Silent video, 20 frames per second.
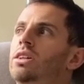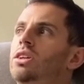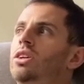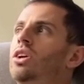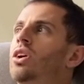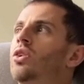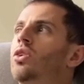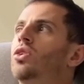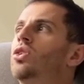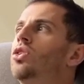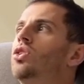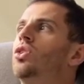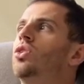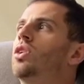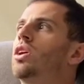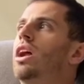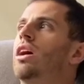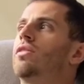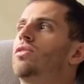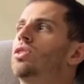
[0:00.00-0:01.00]
yeah, you
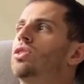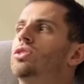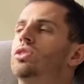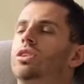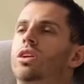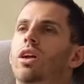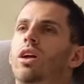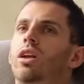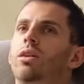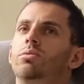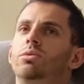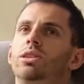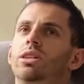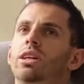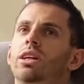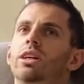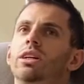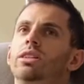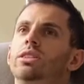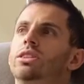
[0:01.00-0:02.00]
can have good slalom
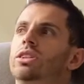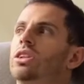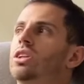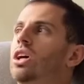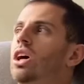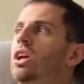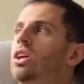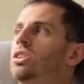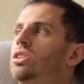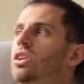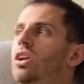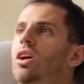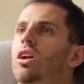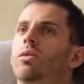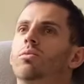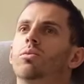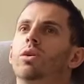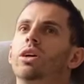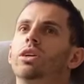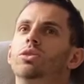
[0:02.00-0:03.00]
skiers and, and a
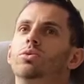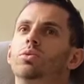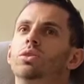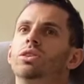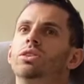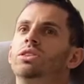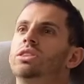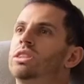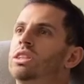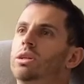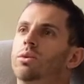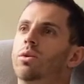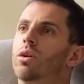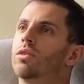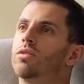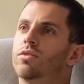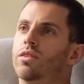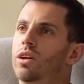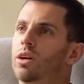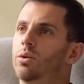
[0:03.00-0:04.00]
slalom race with zero
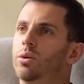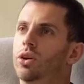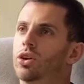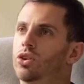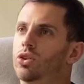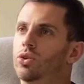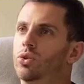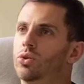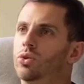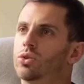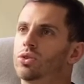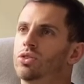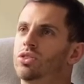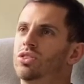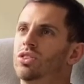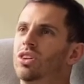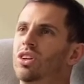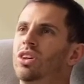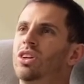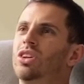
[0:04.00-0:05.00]
flow in a course.
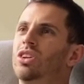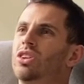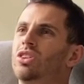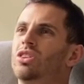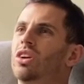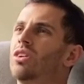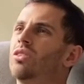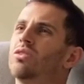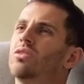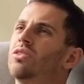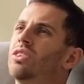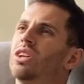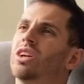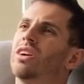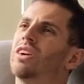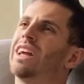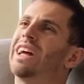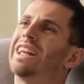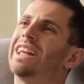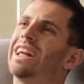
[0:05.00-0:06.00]
You right. don't you
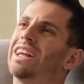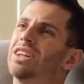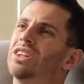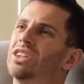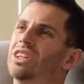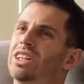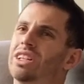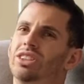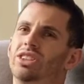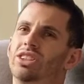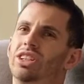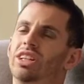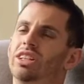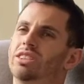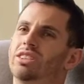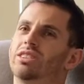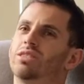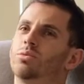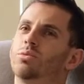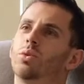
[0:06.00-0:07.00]
don't get that in GS.
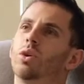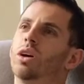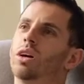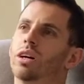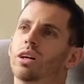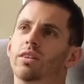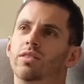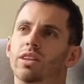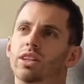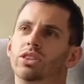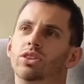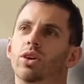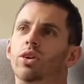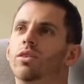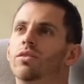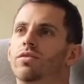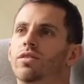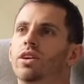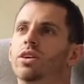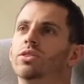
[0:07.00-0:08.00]
GS doesn't work if there's not
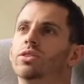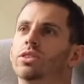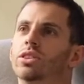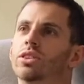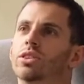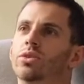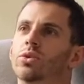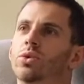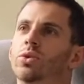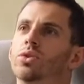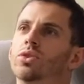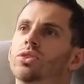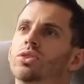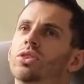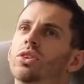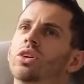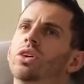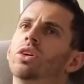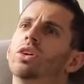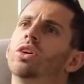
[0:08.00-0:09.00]
a flow to the course.
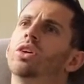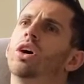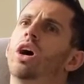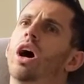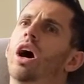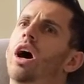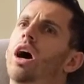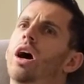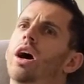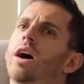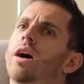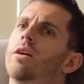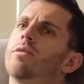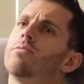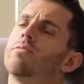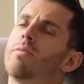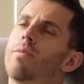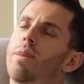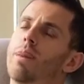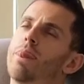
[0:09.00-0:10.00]
Yeah.
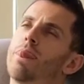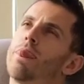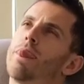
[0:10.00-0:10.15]
Um,